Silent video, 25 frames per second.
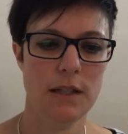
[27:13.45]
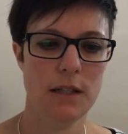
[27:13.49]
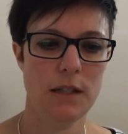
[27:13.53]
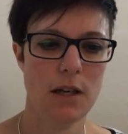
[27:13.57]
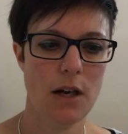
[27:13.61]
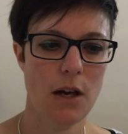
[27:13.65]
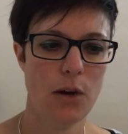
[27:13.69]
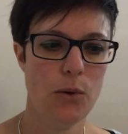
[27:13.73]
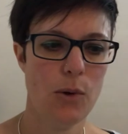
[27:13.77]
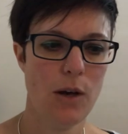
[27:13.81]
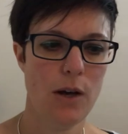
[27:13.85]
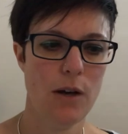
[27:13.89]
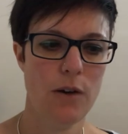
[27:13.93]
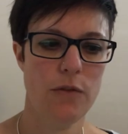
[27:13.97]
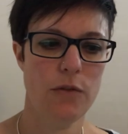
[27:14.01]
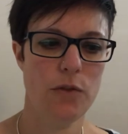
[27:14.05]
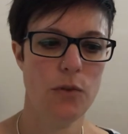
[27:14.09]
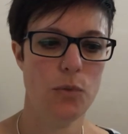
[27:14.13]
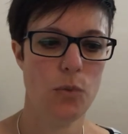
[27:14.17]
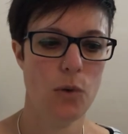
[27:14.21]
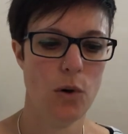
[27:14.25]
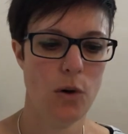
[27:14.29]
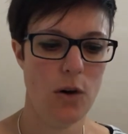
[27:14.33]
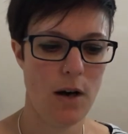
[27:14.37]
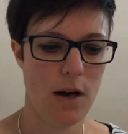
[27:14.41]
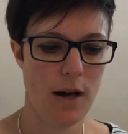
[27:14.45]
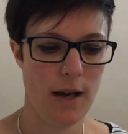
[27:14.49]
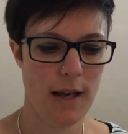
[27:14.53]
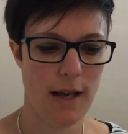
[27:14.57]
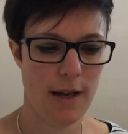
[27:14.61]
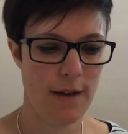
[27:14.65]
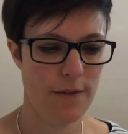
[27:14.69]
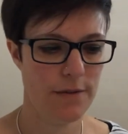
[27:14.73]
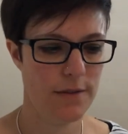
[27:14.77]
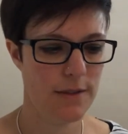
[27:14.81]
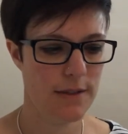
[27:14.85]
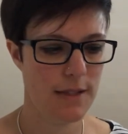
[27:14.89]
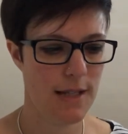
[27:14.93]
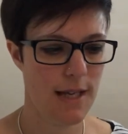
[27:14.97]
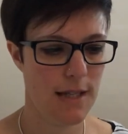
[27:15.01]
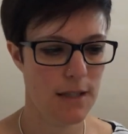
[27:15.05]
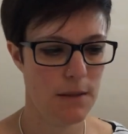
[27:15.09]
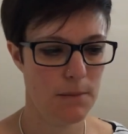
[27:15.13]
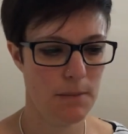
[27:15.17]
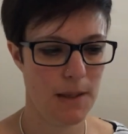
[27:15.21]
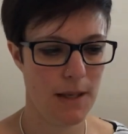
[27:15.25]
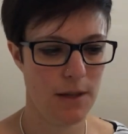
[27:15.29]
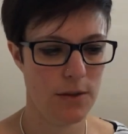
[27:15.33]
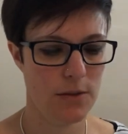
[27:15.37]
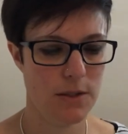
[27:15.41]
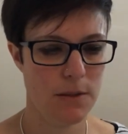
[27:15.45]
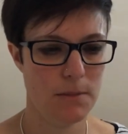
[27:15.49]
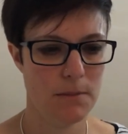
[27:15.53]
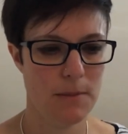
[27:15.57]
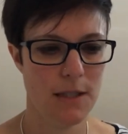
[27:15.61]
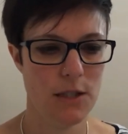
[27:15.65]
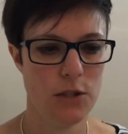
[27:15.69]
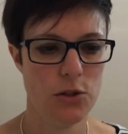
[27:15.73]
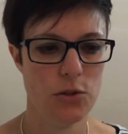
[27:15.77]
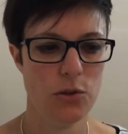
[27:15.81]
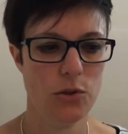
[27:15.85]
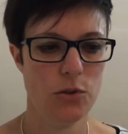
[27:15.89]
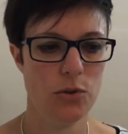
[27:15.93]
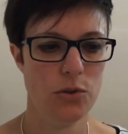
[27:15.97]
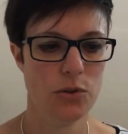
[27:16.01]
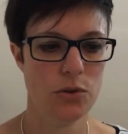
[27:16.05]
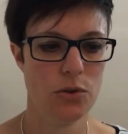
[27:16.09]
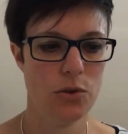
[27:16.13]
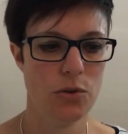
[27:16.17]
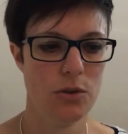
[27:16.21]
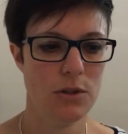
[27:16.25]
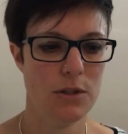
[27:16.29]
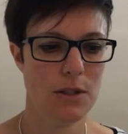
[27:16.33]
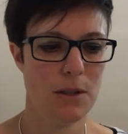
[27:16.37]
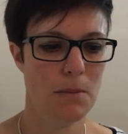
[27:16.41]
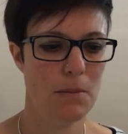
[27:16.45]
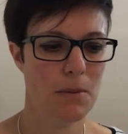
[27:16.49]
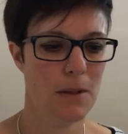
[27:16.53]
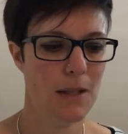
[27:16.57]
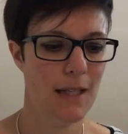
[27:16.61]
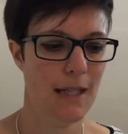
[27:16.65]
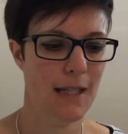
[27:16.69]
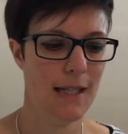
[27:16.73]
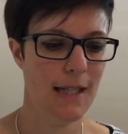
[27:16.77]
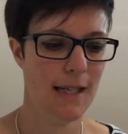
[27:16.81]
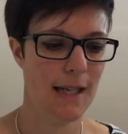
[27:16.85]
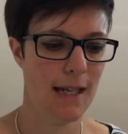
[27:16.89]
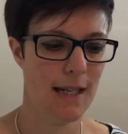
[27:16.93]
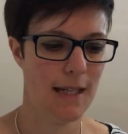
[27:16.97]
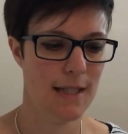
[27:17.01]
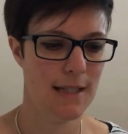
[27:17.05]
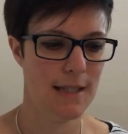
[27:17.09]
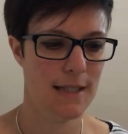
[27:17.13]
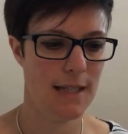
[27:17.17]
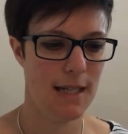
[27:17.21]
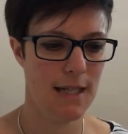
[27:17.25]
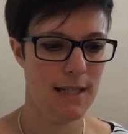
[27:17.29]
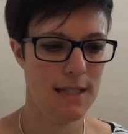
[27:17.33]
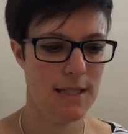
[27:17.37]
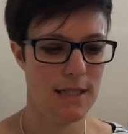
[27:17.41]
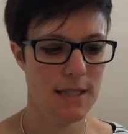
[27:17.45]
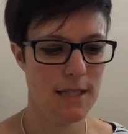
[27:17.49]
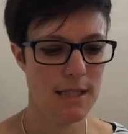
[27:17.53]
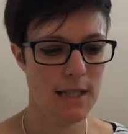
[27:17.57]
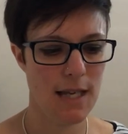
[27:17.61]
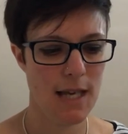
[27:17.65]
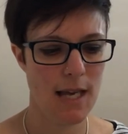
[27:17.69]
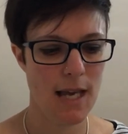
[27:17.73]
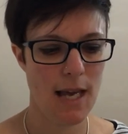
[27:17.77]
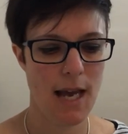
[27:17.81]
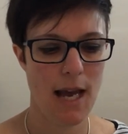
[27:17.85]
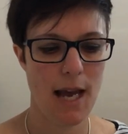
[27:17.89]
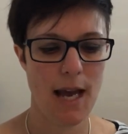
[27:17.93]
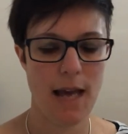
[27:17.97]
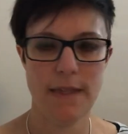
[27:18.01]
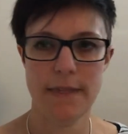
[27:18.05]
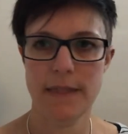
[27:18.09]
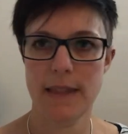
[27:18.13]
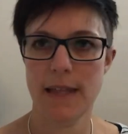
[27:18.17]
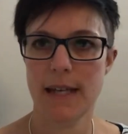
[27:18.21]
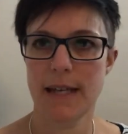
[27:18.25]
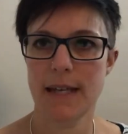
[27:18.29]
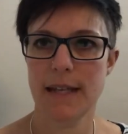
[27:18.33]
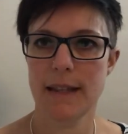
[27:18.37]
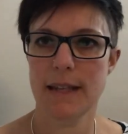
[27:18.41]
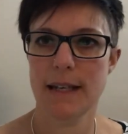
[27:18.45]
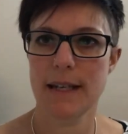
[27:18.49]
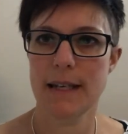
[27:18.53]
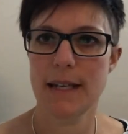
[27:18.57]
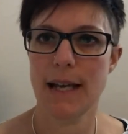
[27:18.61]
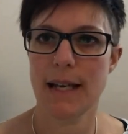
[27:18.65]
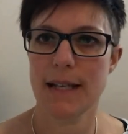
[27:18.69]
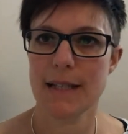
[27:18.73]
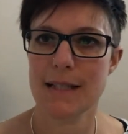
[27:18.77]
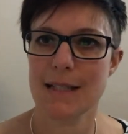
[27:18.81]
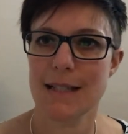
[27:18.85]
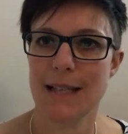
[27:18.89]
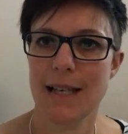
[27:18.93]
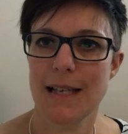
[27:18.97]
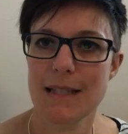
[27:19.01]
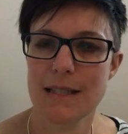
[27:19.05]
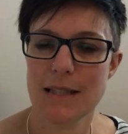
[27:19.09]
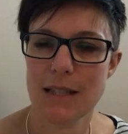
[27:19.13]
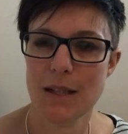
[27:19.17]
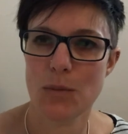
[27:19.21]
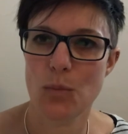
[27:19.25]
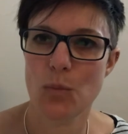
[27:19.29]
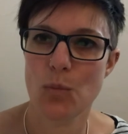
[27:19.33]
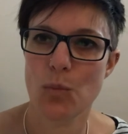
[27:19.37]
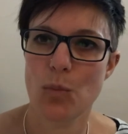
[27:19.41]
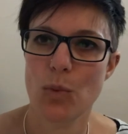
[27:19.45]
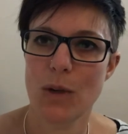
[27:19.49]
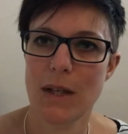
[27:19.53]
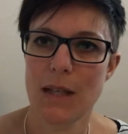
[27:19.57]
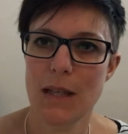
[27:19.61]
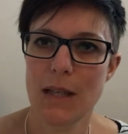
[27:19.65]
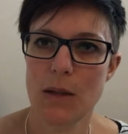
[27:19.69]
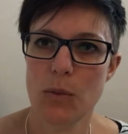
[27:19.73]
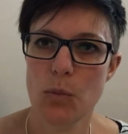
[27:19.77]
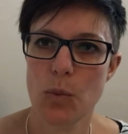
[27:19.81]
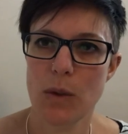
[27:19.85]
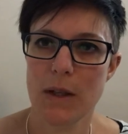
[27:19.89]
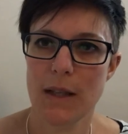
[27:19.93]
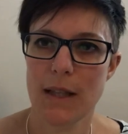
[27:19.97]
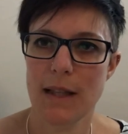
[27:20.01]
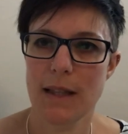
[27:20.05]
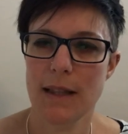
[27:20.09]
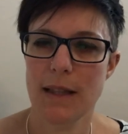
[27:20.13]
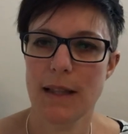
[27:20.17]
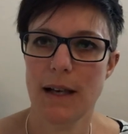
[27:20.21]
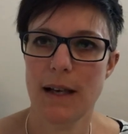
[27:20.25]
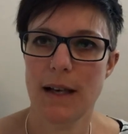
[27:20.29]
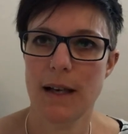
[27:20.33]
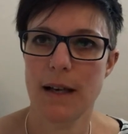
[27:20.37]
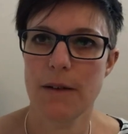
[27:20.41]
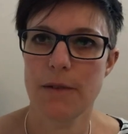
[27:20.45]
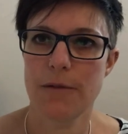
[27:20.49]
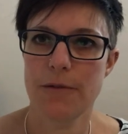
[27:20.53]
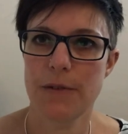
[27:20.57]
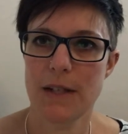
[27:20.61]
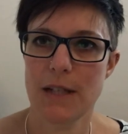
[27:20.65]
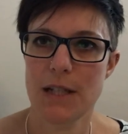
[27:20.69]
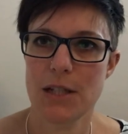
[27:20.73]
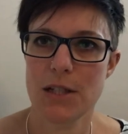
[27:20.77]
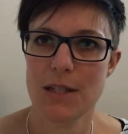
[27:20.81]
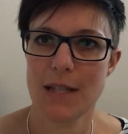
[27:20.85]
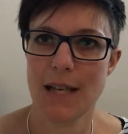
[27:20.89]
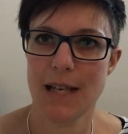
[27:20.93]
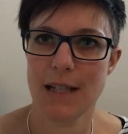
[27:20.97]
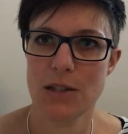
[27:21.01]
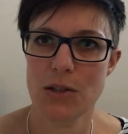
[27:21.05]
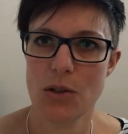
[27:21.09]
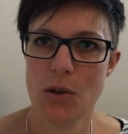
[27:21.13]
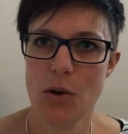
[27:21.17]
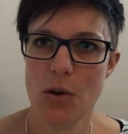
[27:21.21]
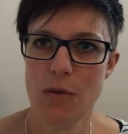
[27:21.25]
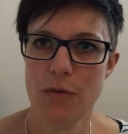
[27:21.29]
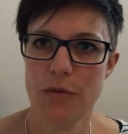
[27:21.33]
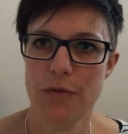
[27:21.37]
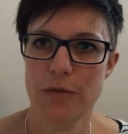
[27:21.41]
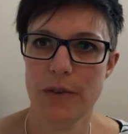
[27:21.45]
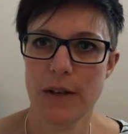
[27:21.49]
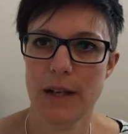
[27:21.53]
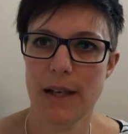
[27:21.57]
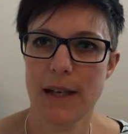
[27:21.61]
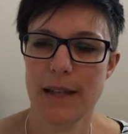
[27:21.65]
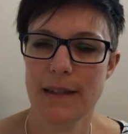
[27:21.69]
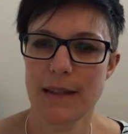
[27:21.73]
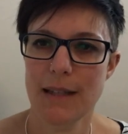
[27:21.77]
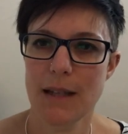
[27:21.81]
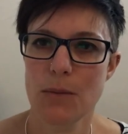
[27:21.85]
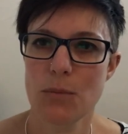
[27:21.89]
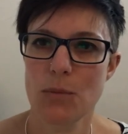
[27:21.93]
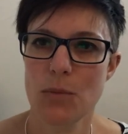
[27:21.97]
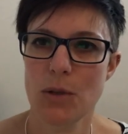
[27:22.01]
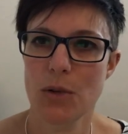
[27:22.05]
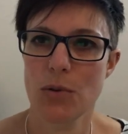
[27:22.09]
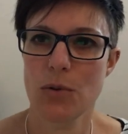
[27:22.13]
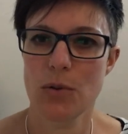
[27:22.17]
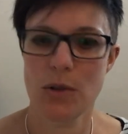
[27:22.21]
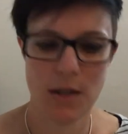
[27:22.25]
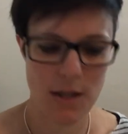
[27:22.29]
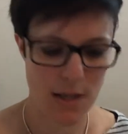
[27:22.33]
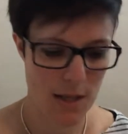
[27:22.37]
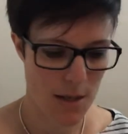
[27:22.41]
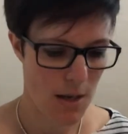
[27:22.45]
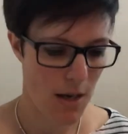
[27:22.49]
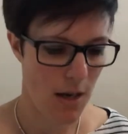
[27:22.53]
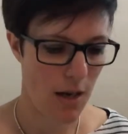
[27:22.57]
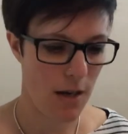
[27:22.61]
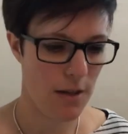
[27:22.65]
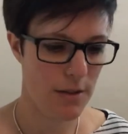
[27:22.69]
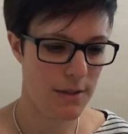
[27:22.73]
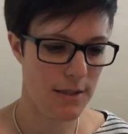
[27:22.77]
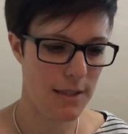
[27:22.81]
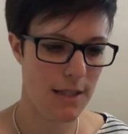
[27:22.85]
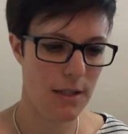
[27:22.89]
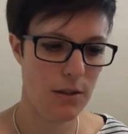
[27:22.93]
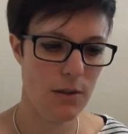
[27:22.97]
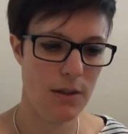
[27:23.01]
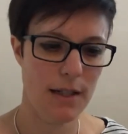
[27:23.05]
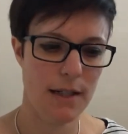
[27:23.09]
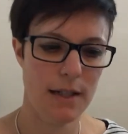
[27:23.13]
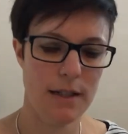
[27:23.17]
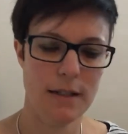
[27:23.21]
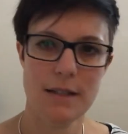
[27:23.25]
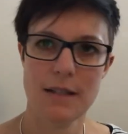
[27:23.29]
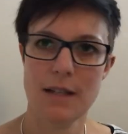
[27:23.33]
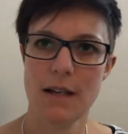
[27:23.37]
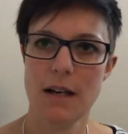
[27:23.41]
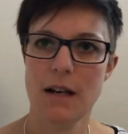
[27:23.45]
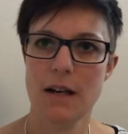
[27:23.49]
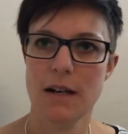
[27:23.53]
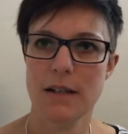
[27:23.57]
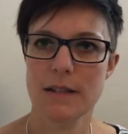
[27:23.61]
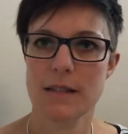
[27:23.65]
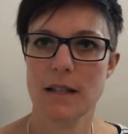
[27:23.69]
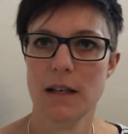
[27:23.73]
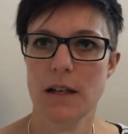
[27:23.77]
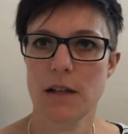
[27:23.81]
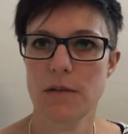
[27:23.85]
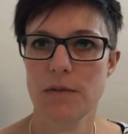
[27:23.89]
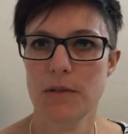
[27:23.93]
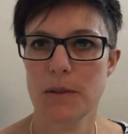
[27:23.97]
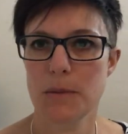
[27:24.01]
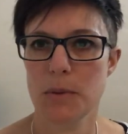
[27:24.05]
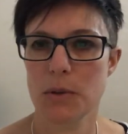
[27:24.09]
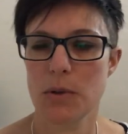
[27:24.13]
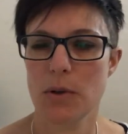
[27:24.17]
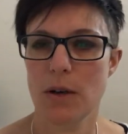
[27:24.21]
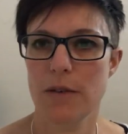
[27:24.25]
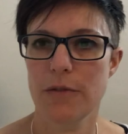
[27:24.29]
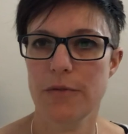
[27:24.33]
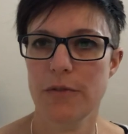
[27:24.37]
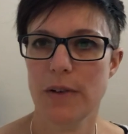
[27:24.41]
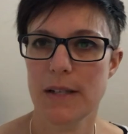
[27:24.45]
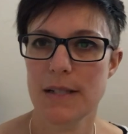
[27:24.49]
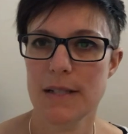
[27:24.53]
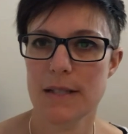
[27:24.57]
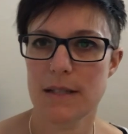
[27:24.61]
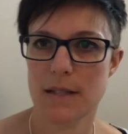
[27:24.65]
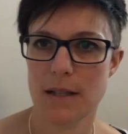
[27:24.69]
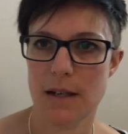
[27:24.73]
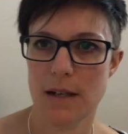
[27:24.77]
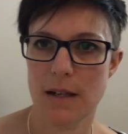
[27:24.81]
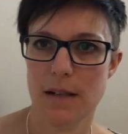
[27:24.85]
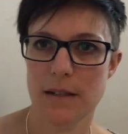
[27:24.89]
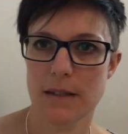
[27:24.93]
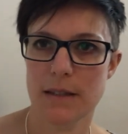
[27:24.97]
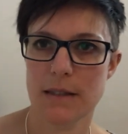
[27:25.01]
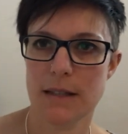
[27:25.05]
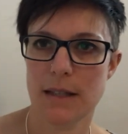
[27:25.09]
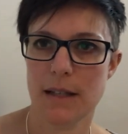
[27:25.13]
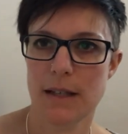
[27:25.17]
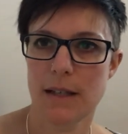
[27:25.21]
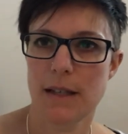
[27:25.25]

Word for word: Go over what I have said about it. Make sure your score is completely annotated. And then in the next lesson, we will uh, finish that off. And then we'll I'll set you a little task that hopefully will be quite a fun task